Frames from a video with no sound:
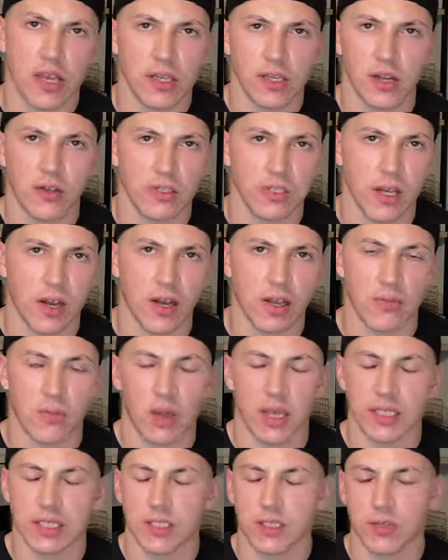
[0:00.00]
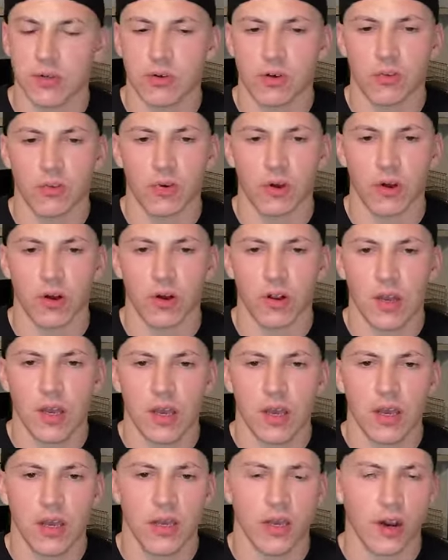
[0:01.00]
you know, talking mess to them or
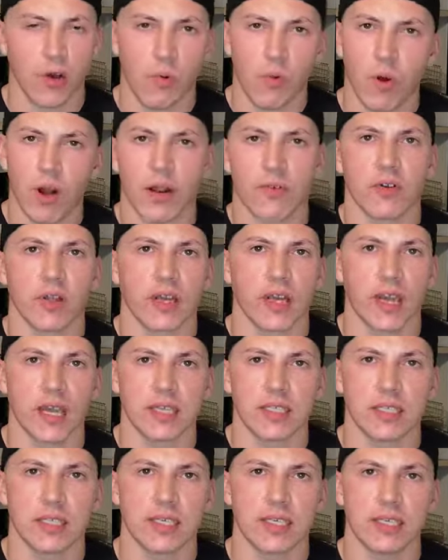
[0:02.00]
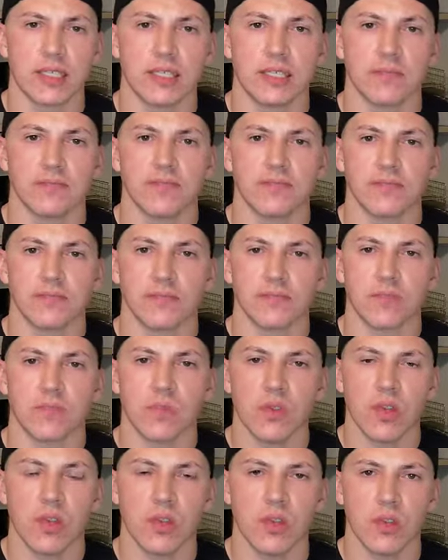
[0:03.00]
you know whatever the case is.
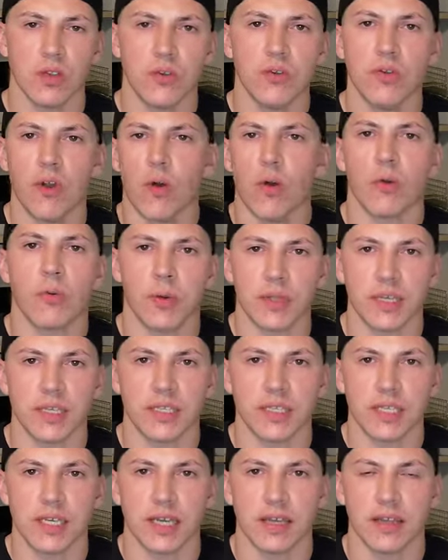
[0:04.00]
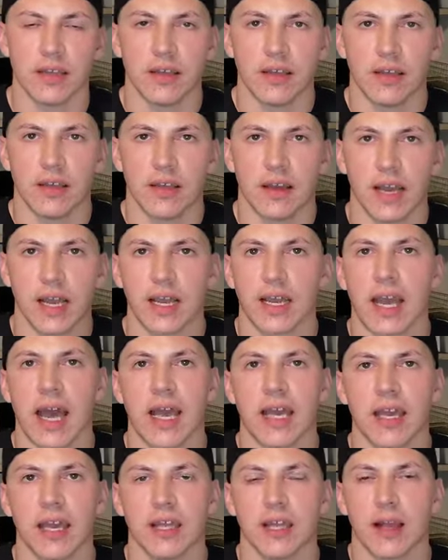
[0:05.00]
You know it when you see it a
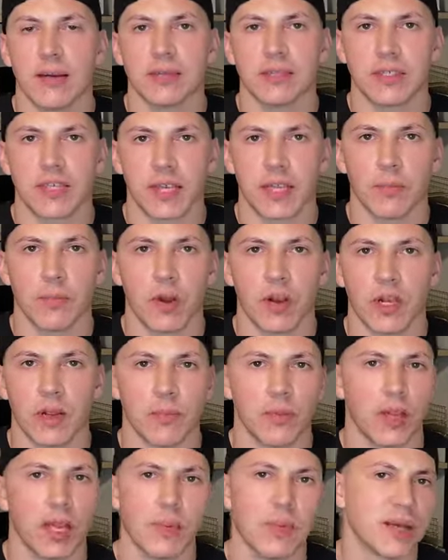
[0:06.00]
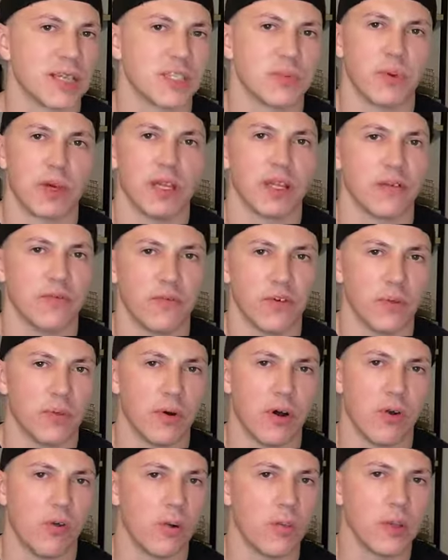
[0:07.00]
guy getting up celebrating a play by spinning the
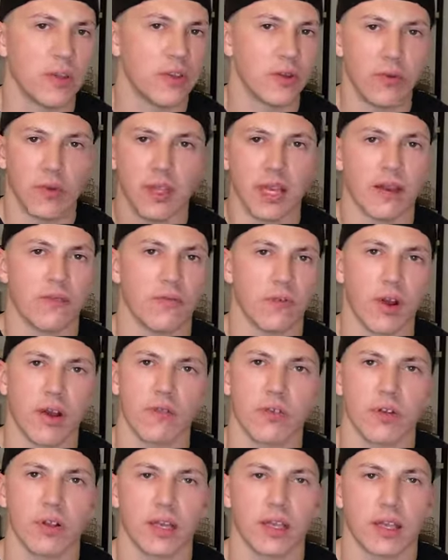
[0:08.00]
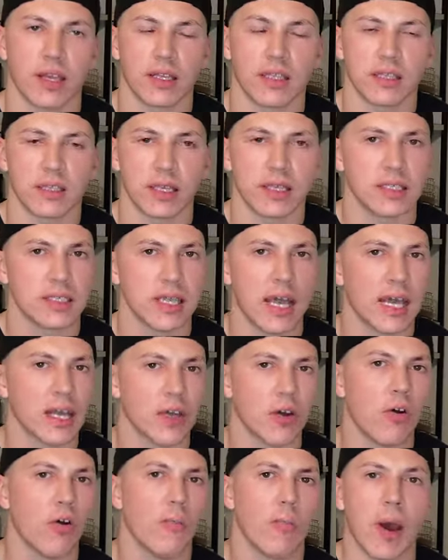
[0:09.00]
football. We've been doing that forever. Like let's let's
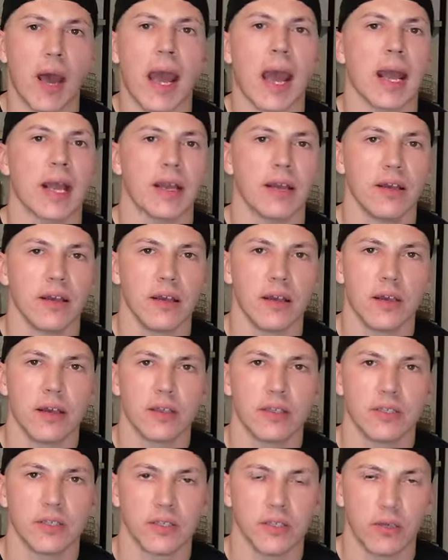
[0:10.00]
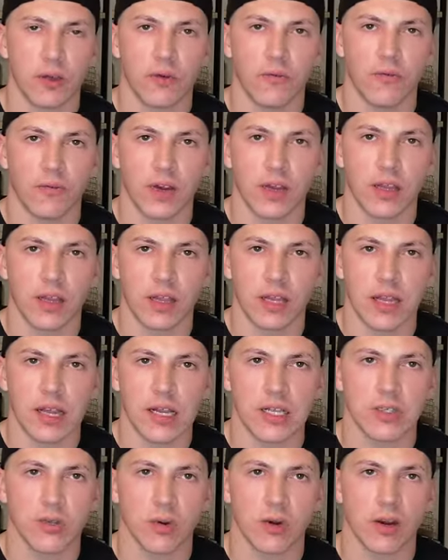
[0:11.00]
not go back to the no fun
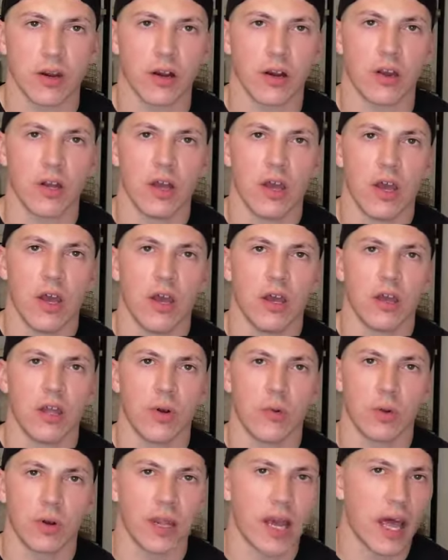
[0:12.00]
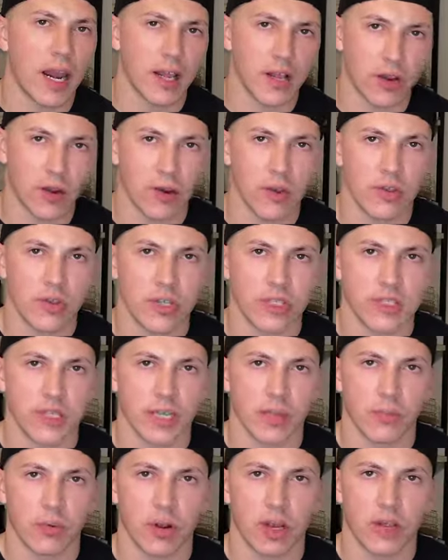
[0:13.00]
league to where you know we're not encouraging
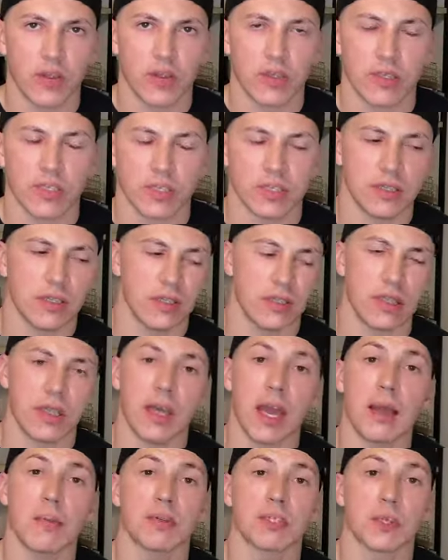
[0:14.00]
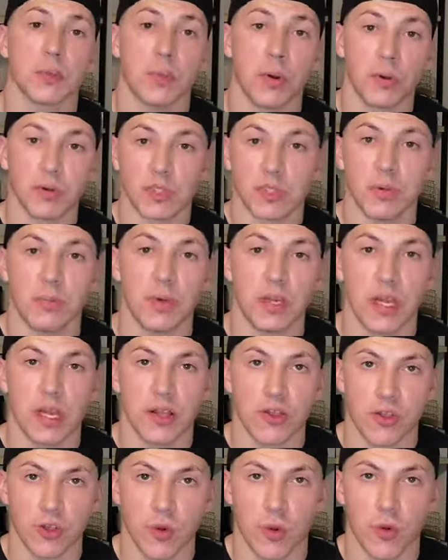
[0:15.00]
celebrations. The game's supposed to be
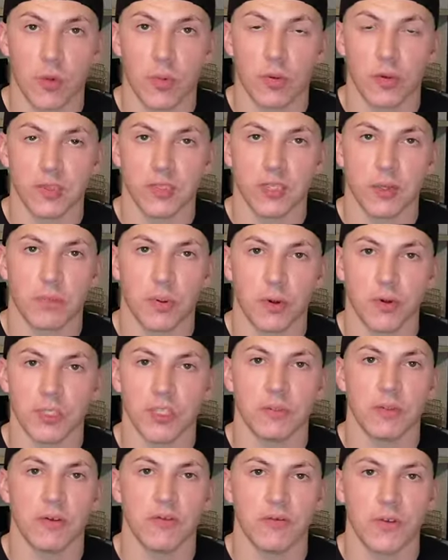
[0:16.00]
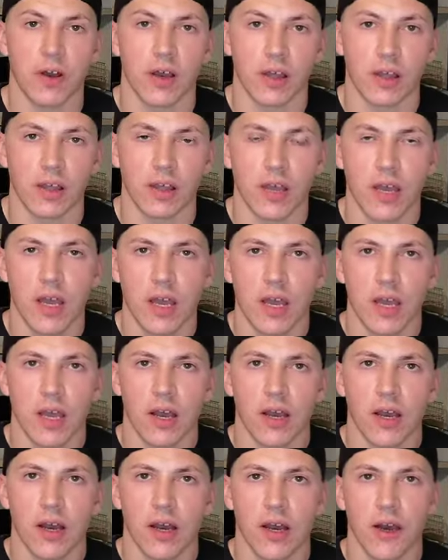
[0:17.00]
enjoyable. It's supposed to be fun.
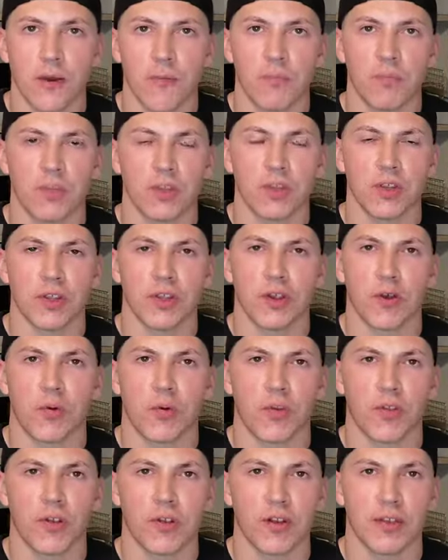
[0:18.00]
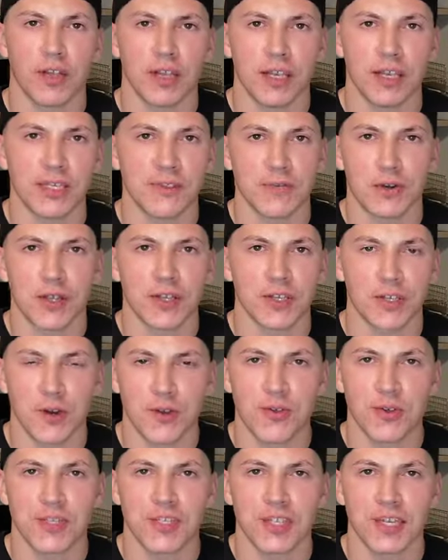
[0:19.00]
Uh, you know, one of the, the least fun
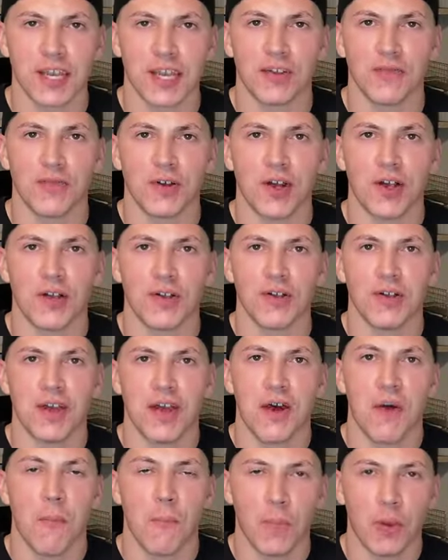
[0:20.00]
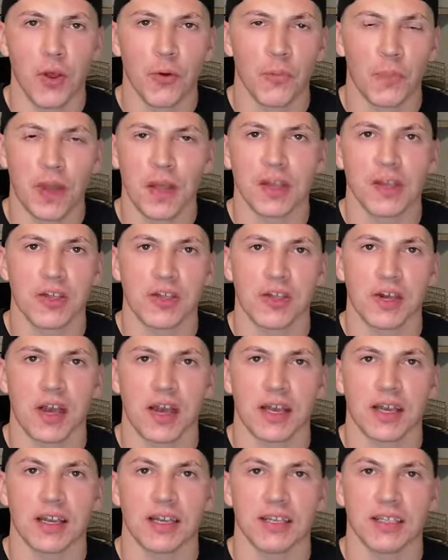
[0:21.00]
coaches in the NFL, Bill
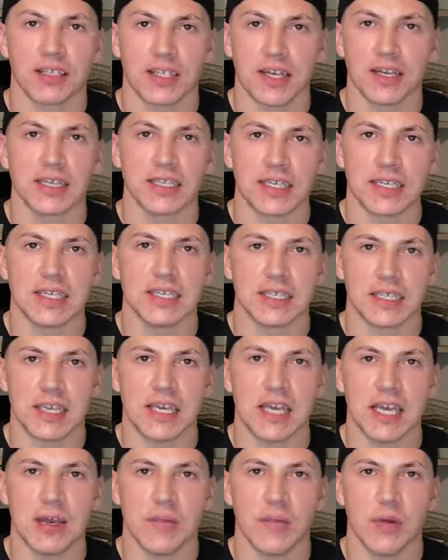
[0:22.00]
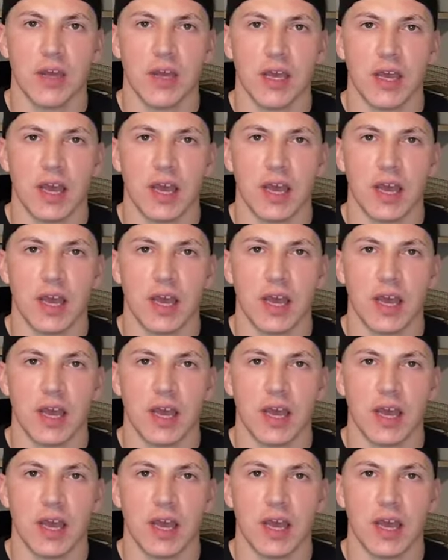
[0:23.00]
Belichick, tells his team,